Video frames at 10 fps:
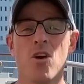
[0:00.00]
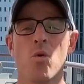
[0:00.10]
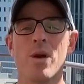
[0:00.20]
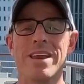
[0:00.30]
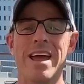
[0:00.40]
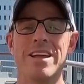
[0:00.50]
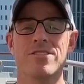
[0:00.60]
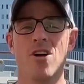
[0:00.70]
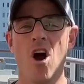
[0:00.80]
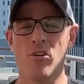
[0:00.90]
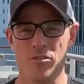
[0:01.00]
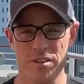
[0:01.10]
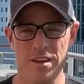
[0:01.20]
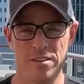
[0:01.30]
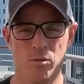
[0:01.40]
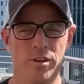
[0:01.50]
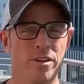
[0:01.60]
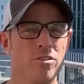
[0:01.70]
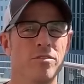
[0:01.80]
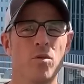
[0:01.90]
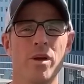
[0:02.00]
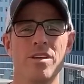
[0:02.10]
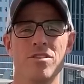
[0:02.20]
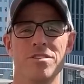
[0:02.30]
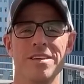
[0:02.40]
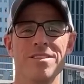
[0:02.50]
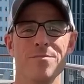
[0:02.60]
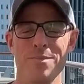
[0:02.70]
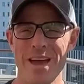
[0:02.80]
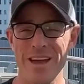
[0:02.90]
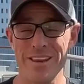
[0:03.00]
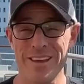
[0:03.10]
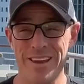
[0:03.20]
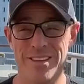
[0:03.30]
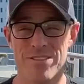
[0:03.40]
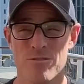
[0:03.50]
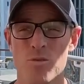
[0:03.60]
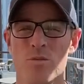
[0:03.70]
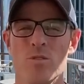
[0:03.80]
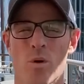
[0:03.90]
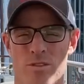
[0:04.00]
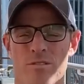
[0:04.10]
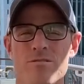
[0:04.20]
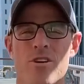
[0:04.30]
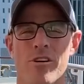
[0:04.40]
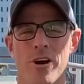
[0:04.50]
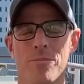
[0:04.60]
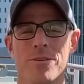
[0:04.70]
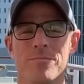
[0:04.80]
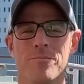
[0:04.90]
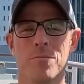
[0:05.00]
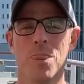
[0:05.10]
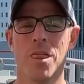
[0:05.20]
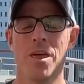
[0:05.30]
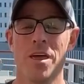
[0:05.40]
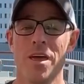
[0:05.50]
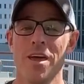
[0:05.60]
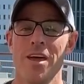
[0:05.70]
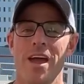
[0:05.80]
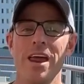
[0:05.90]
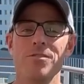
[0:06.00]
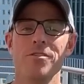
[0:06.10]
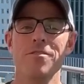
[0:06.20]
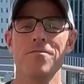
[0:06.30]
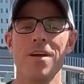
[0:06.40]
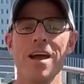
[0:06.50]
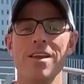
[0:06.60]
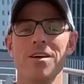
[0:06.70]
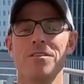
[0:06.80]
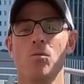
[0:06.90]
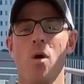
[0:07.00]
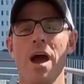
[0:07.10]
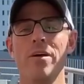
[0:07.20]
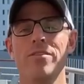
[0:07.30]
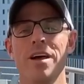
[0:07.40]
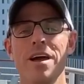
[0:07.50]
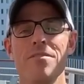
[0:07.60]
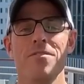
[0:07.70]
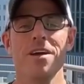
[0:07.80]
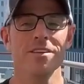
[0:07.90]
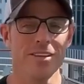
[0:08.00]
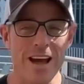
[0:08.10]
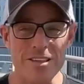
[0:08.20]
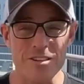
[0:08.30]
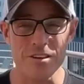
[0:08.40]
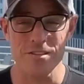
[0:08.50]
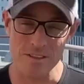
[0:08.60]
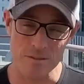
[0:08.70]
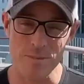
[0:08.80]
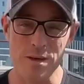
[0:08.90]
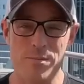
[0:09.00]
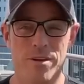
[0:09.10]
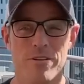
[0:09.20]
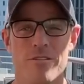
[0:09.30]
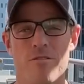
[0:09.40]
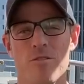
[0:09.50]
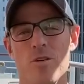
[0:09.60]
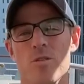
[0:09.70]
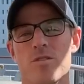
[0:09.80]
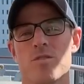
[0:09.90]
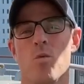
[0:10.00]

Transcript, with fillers: Queen Anne's inaugural season will include voyages in the Med and through Northern Europe. And if you're a fan of wildlife and Alaska, this may be your cruise.